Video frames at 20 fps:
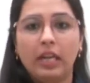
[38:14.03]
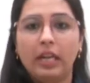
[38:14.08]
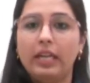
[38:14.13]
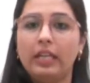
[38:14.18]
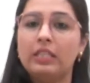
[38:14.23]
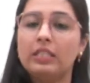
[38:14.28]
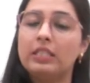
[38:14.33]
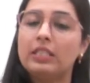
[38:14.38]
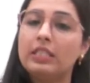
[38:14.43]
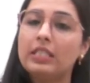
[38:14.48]

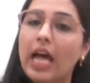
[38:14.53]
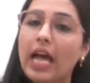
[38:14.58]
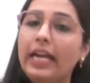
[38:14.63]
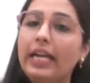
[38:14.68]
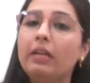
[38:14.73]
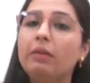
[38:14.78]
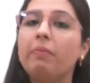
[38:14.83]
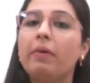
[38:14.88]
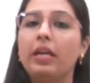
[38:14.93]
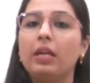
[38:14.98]

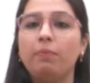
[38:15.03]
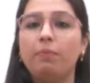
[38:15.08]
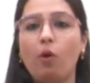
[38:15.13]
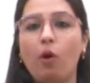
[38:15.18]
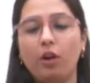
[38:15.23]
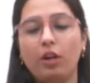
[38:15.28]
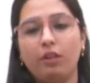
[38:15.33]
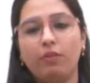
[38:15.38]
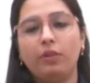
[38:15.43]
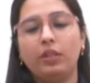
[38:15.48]
inside my
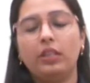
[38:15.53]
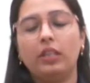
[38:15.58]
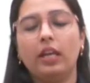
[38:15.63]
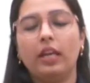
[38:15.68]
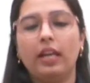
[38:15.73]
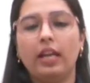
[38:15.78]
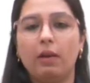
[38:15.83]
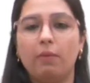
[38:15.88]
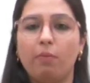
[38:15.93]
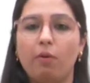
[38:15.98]
body with the
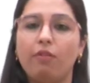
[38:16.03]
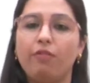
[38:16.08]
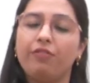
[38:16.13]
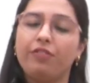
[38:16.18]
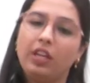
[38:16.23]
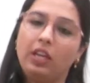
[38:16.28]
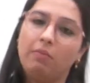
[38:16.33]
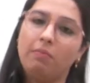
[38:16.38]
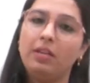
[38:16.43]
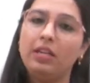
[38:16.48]
help
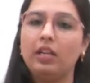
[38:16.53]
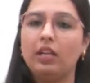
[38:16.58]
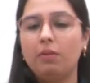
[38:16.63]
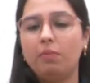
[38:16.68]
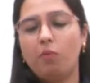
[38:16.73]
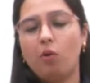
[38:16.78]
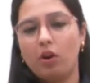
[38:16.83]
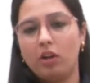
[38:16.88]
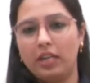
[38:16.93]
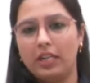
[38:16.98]
of chemical
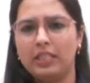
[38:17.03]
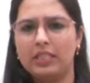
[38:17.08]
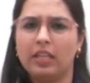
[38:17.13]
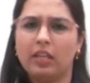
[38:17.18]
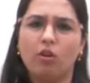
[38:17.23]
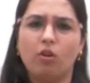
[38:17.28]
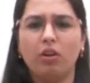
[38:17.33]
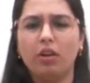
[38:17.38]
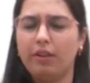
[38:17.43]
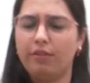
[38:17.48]
bondings
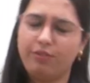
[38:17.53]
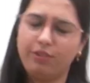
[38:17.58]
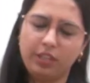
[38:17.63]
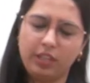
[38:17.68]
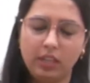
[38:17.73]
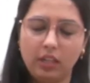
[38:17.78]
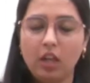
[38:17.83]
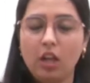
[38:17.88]
and all everything.